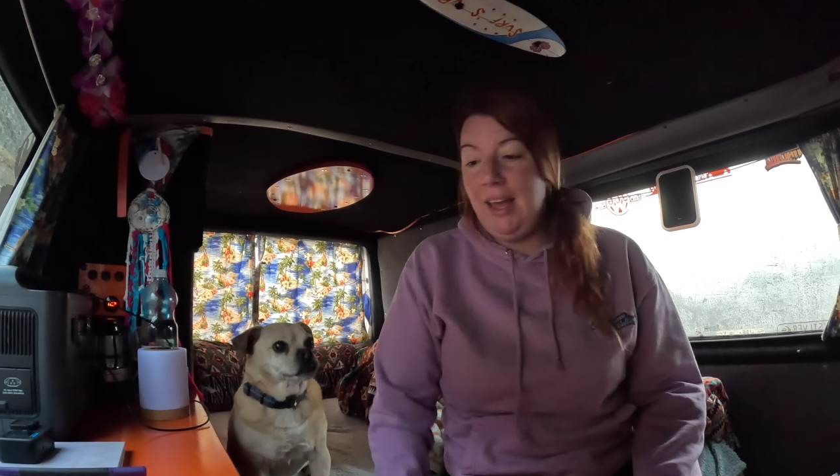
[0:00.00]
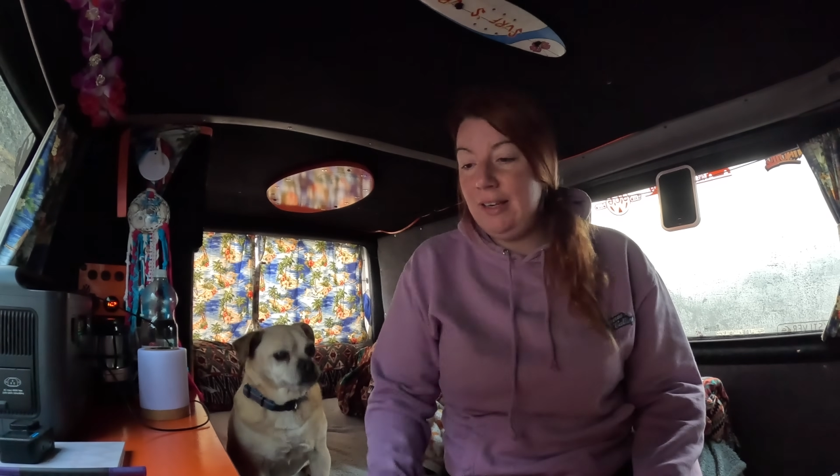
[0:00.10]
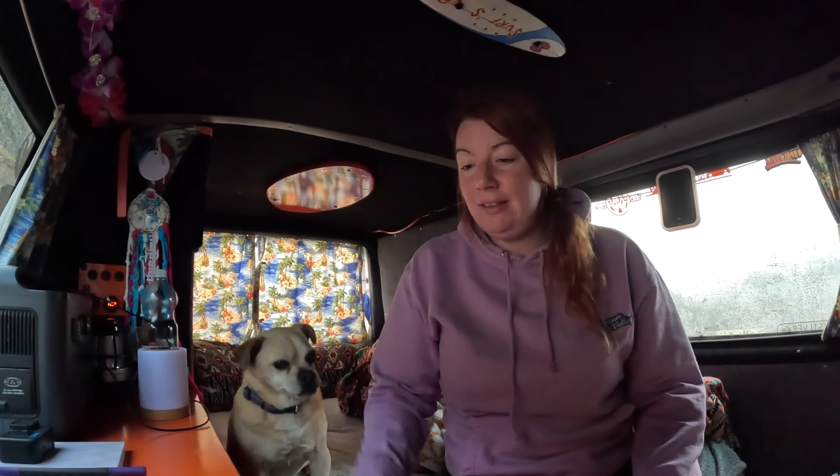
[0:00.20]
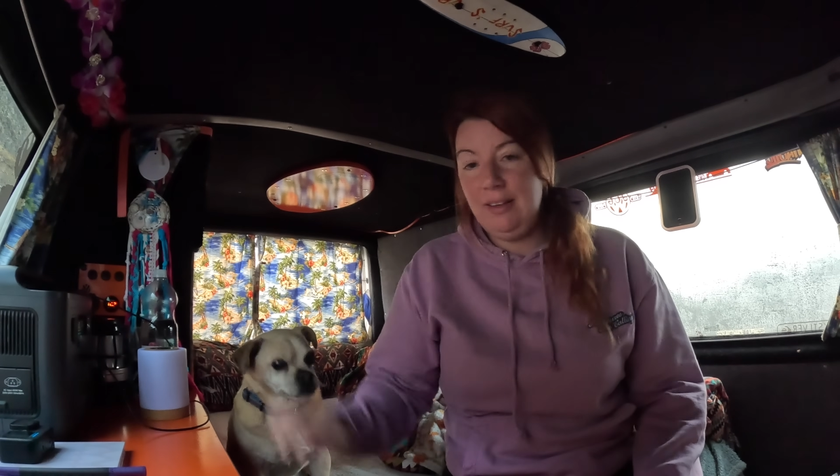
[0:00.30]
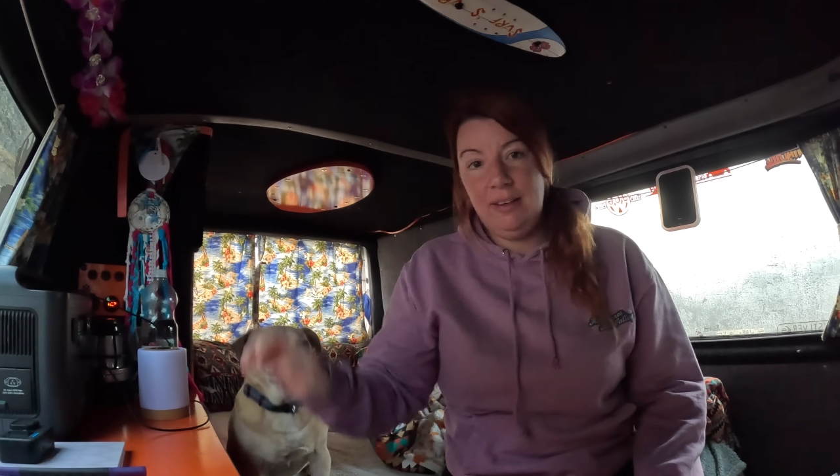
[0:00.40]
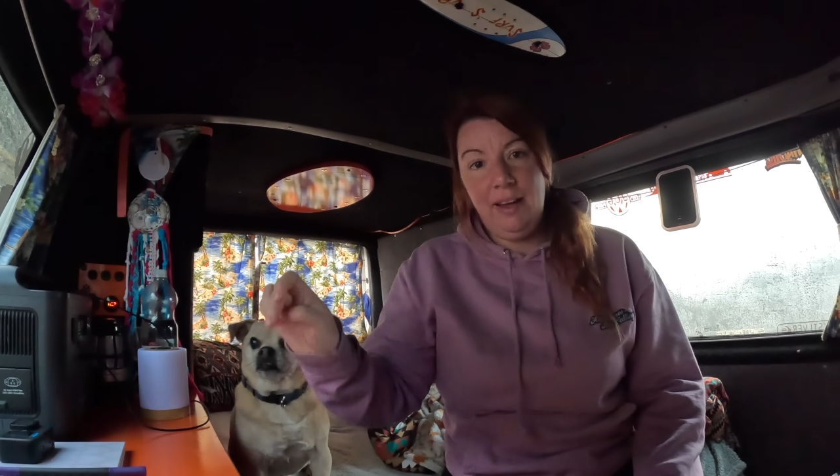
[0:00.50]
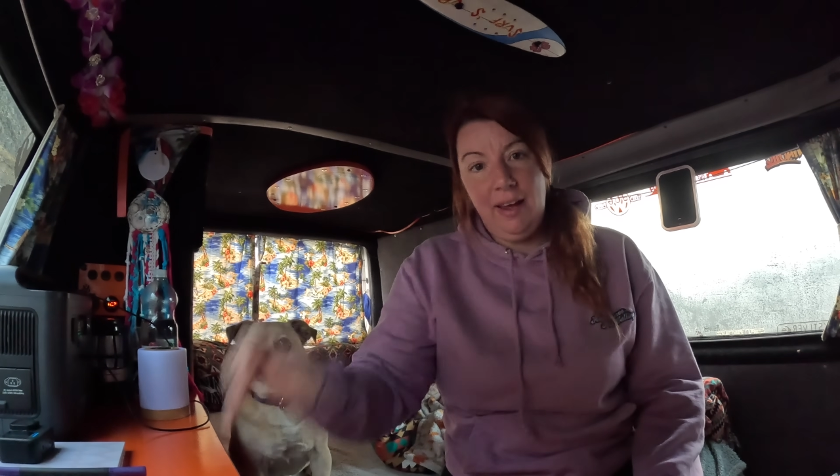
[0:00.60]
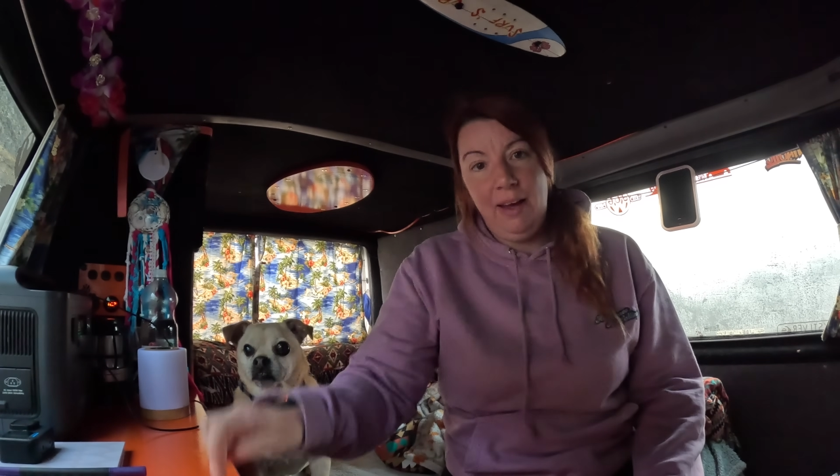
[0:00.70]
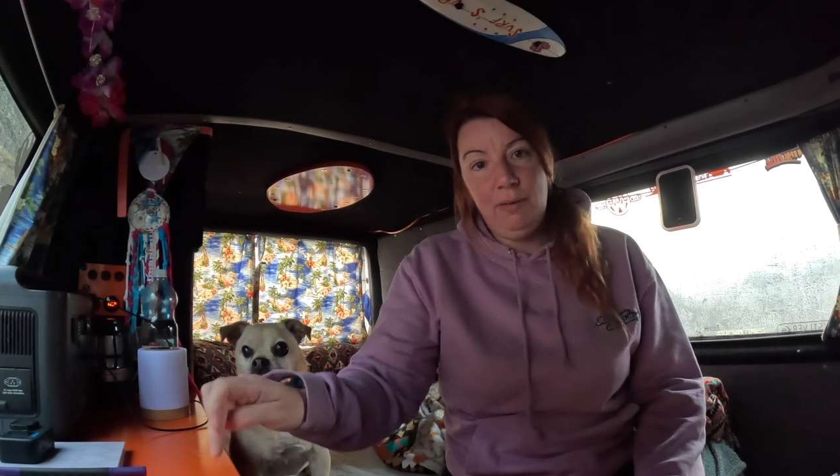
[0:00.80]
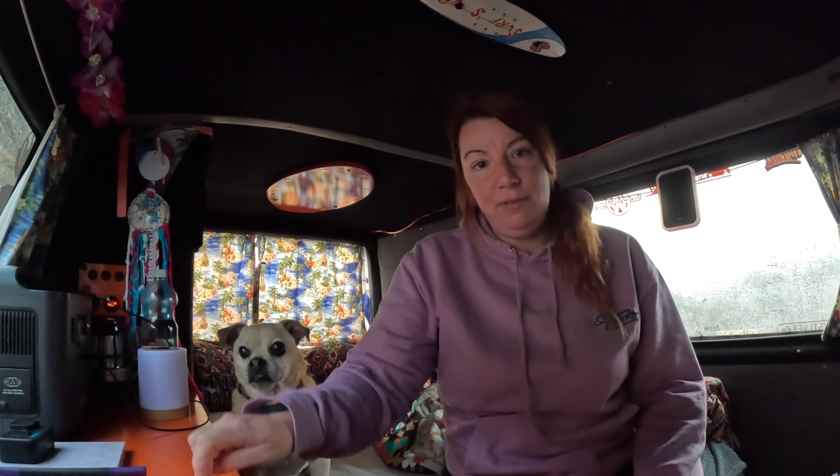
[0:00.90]
anything
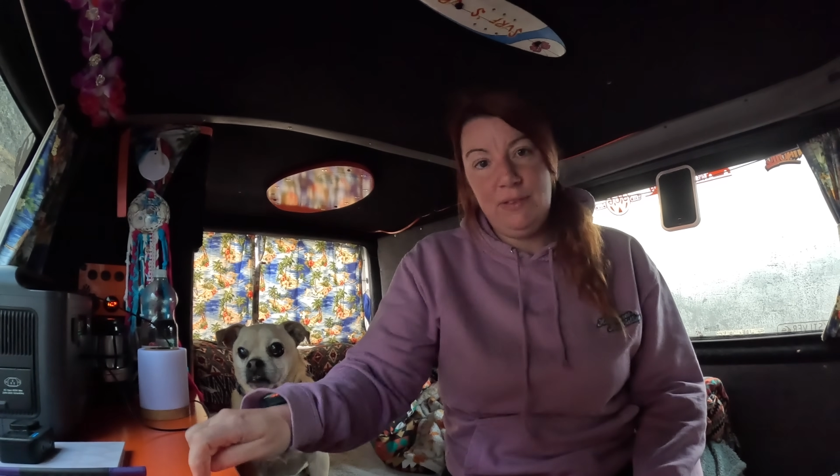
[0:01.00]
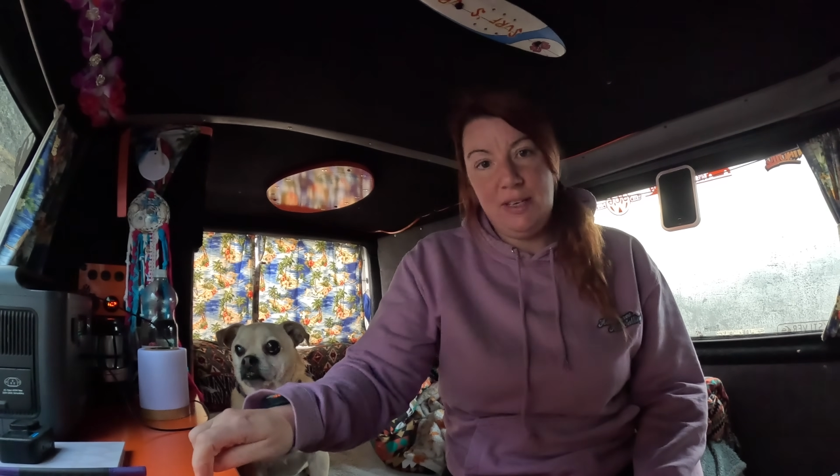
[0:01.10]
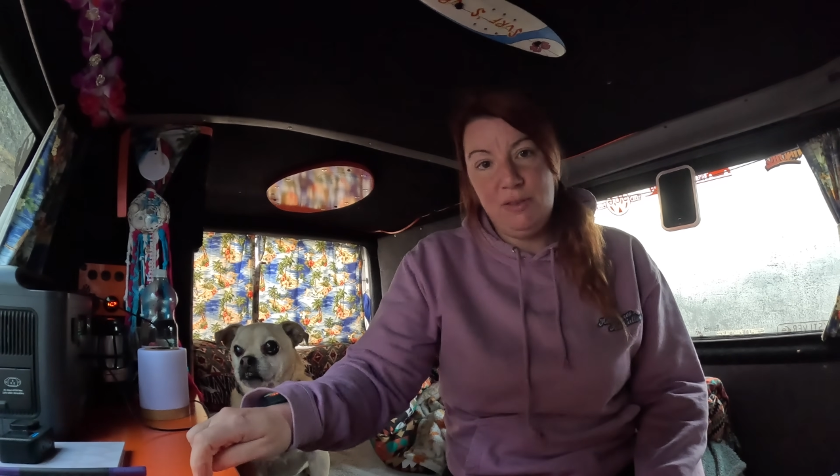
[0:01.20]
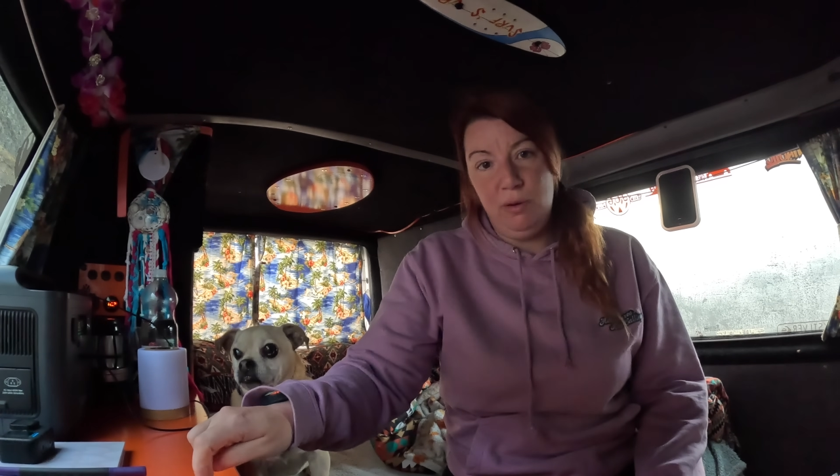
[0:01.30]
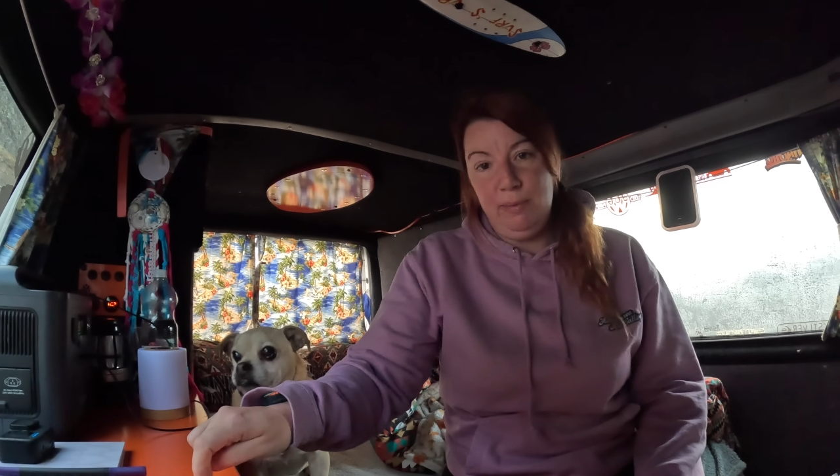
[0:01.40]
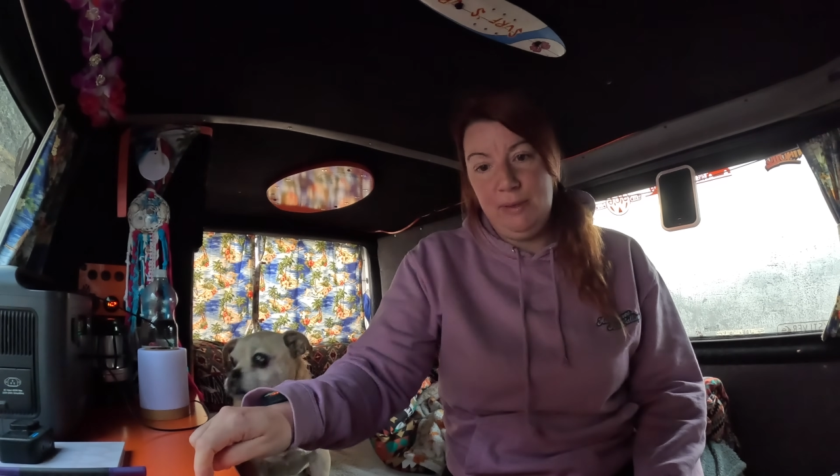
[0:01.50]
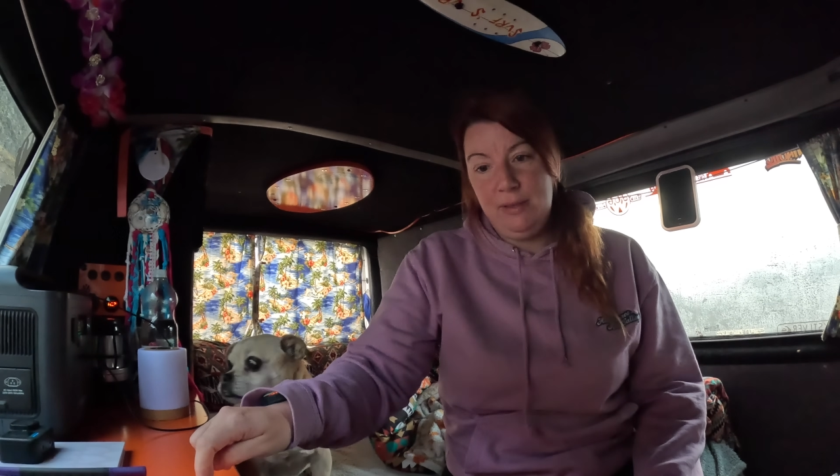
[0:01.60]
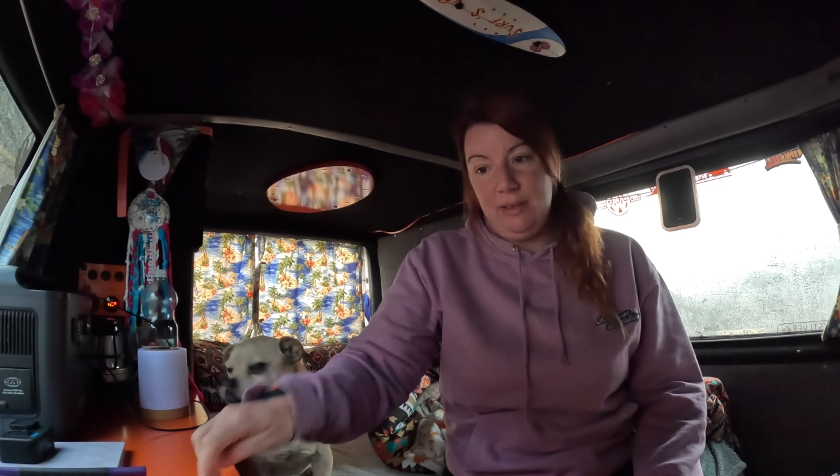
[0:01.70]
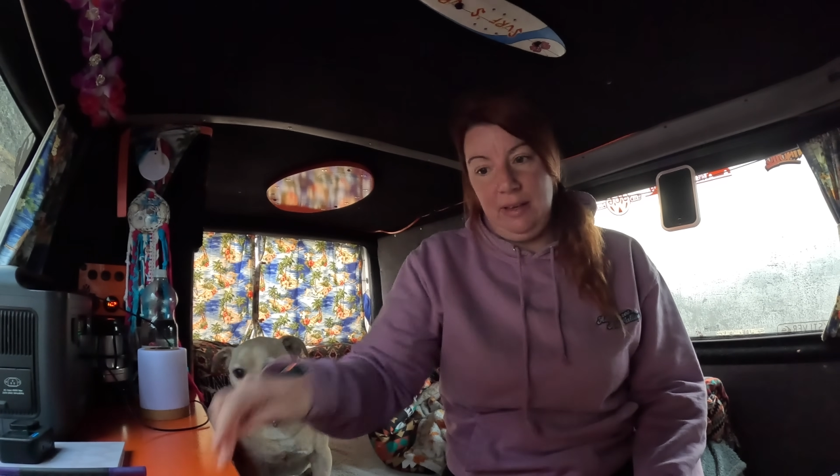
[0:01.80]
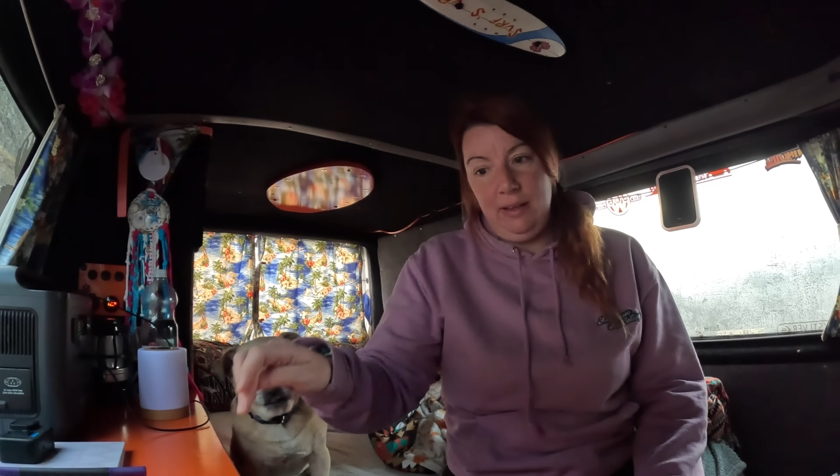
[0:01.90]
out of these cupboards,